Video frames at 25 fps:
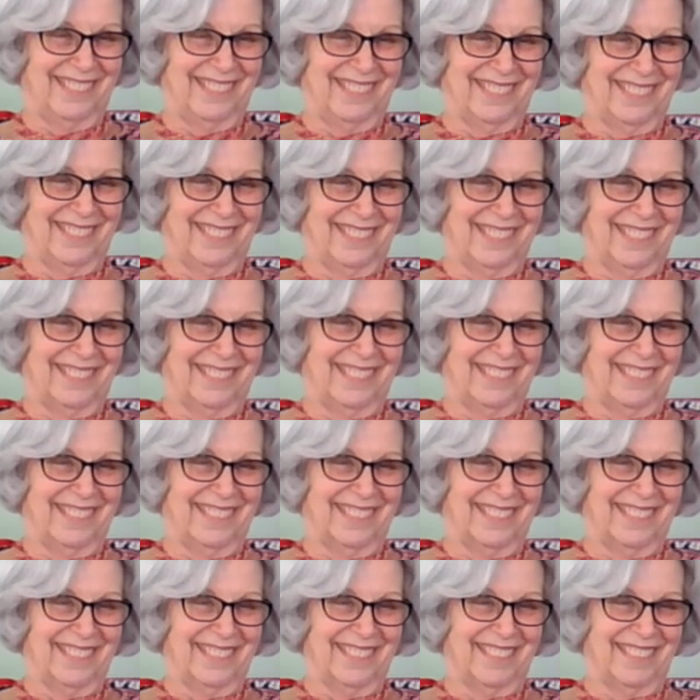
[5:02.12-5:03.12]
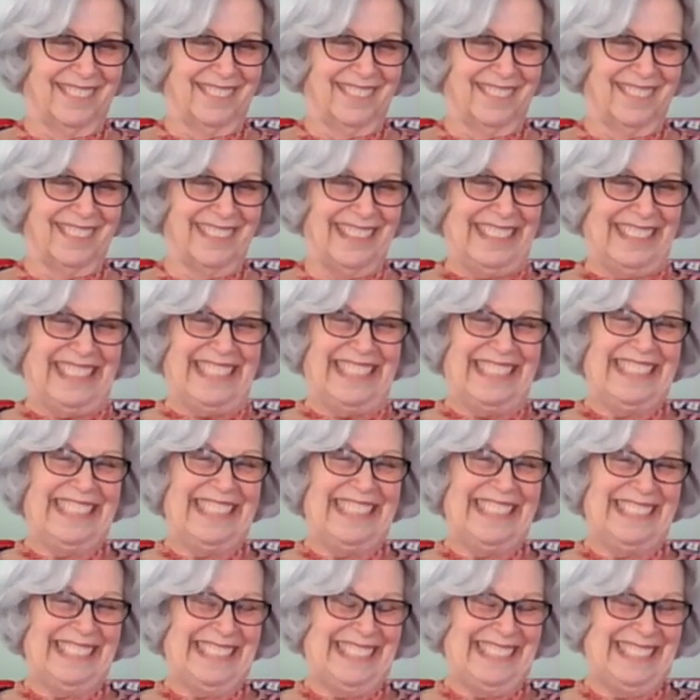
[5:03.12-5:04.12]

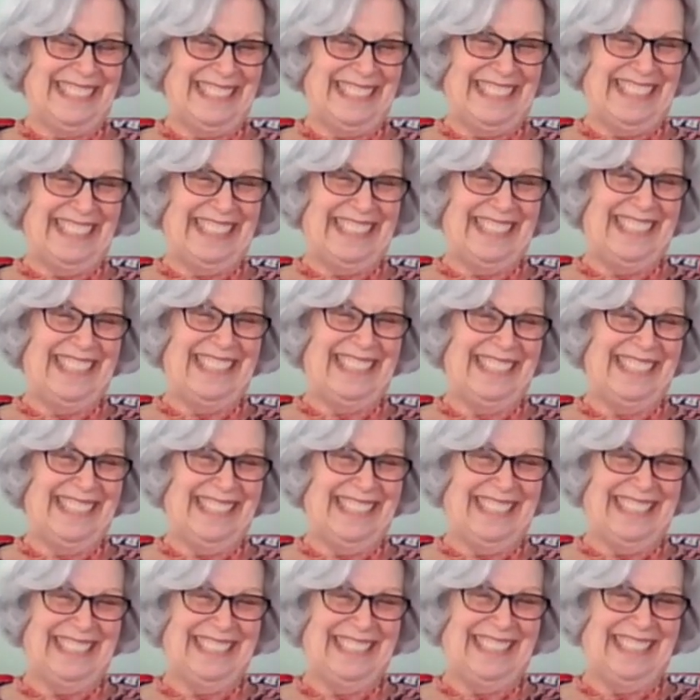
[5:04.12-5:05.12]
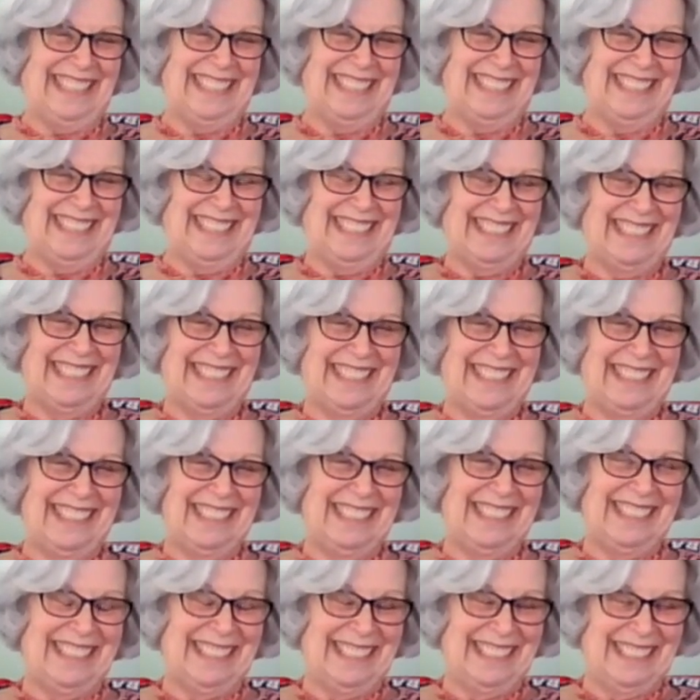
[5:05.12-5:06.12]

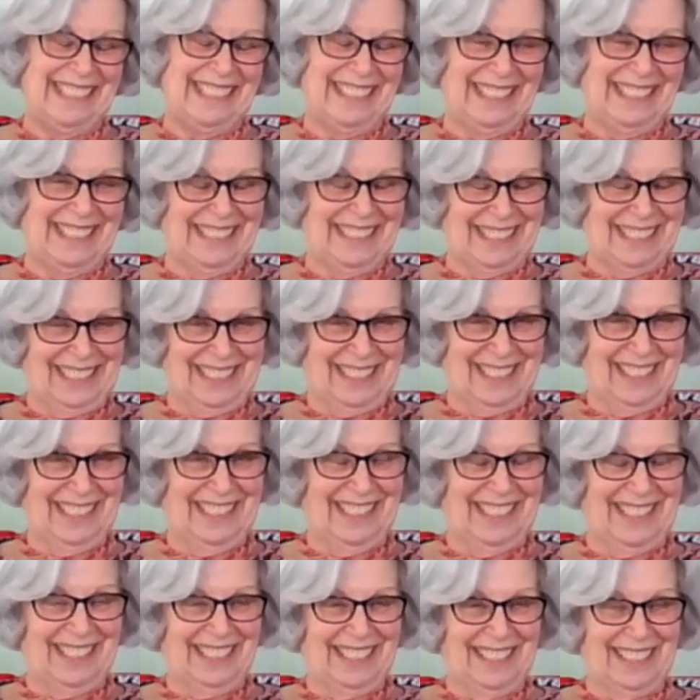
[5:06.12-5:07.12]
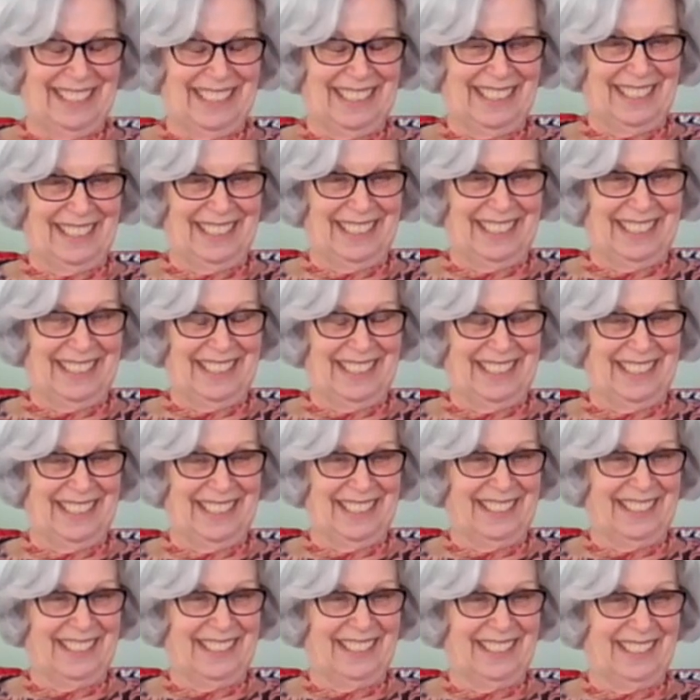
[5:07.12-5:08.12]

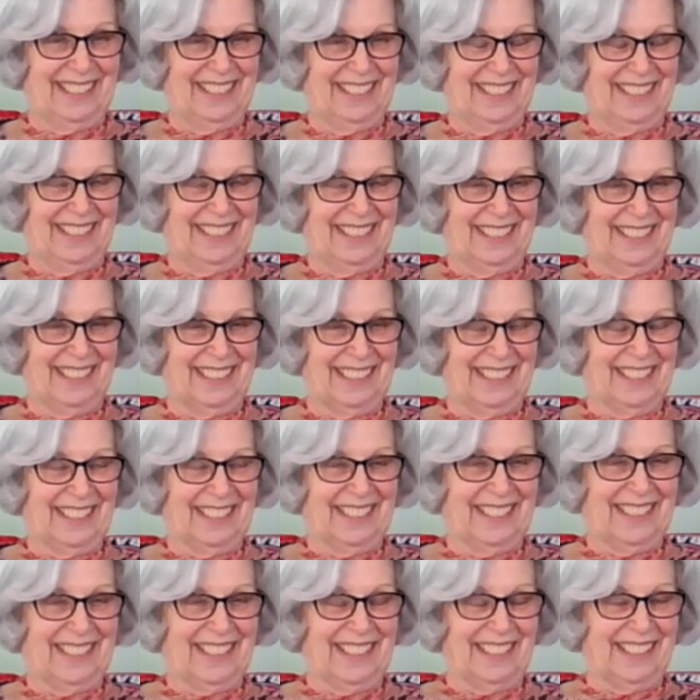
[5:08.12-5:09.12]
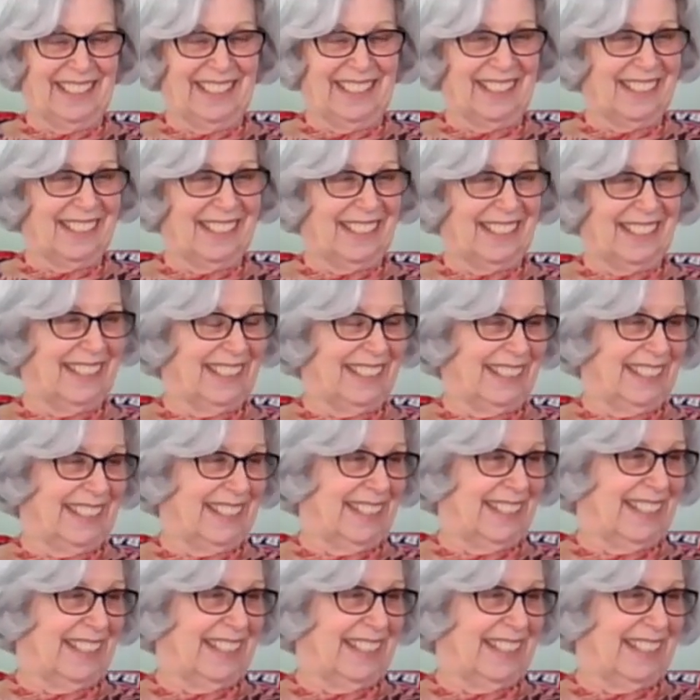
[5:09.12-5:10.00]
[no speech]